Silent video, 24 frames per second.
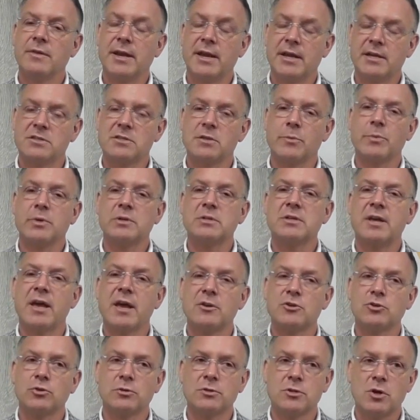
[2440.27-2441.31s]
that has the
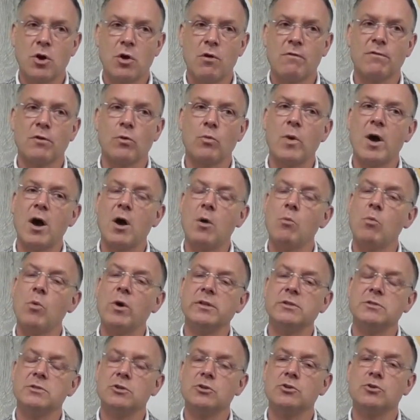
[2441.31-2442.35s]
potential to overwhelm
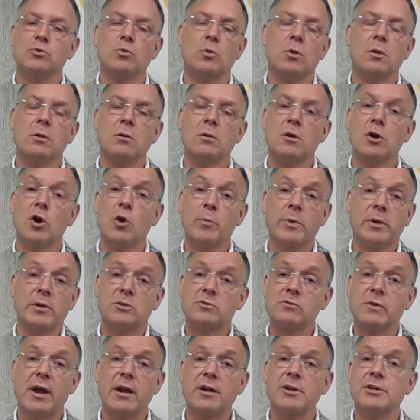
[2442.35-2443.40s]
one's usual
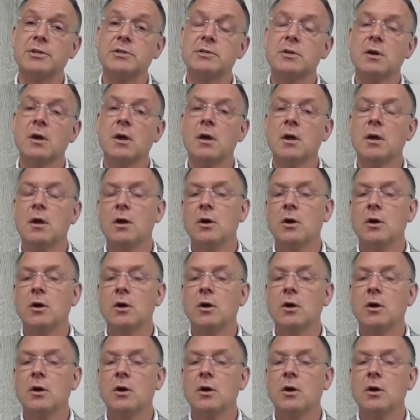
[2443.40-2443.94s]
coping strategies